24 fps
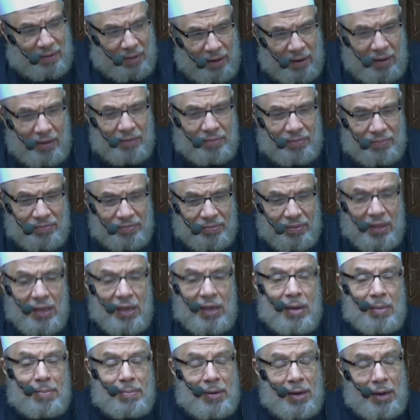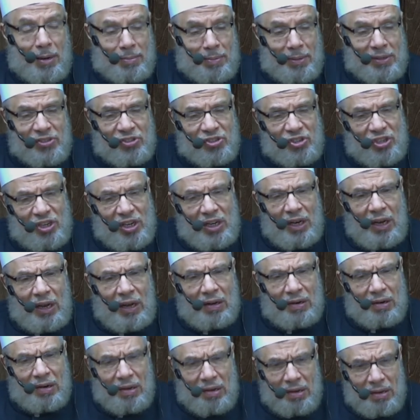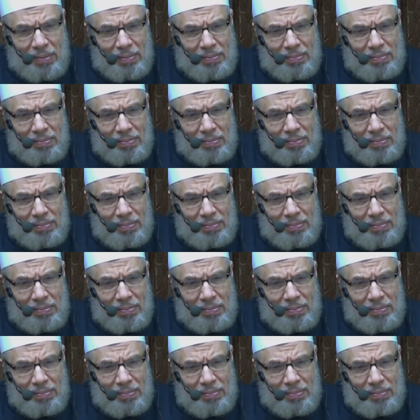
And the Isra, the journey